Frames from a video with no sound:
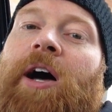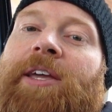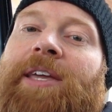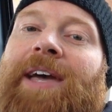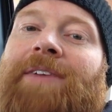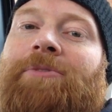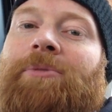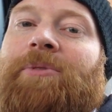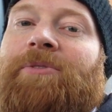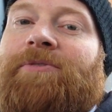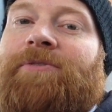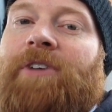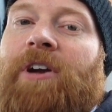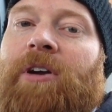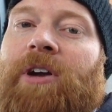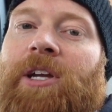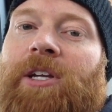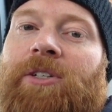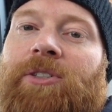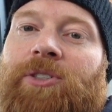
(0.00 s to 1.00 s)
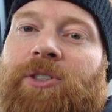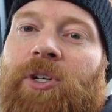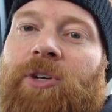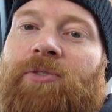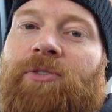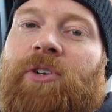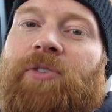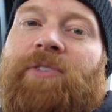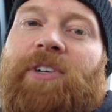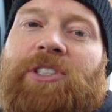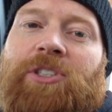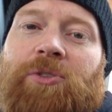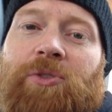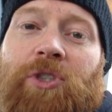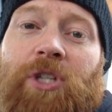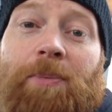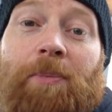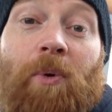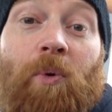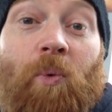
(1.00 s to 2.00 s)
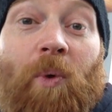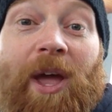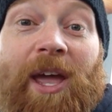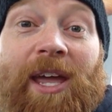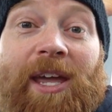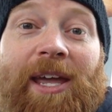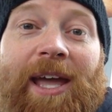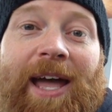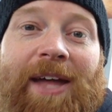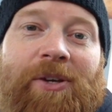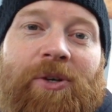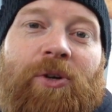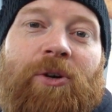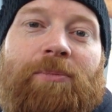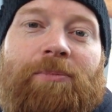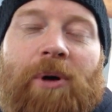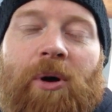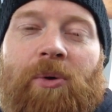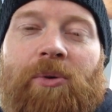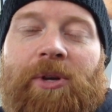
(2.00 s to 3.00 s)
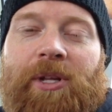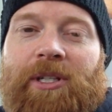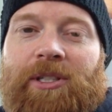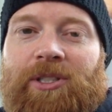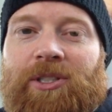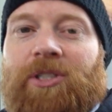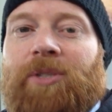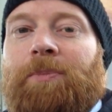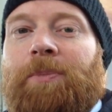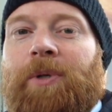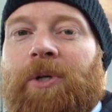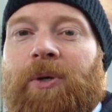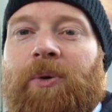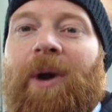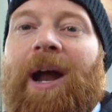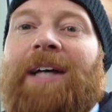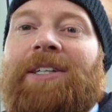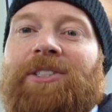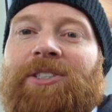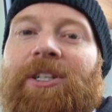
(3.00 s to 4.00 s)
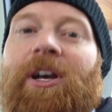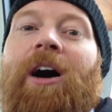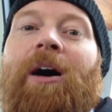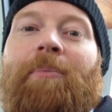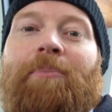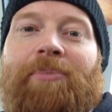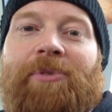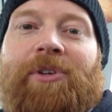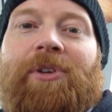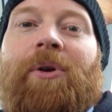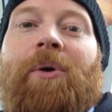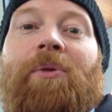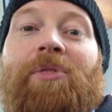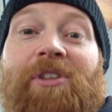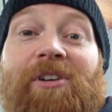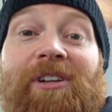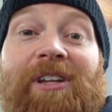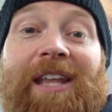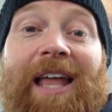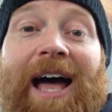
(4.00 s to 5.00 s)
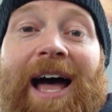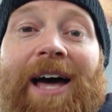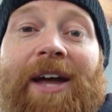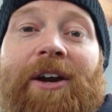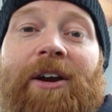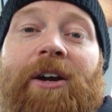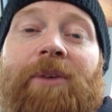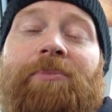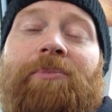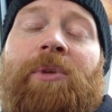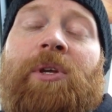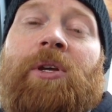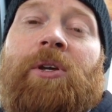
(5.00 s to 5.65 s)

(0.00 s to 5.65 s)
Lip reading: you have to be very conservative as you chip away at your opponents to progress up, the ladder.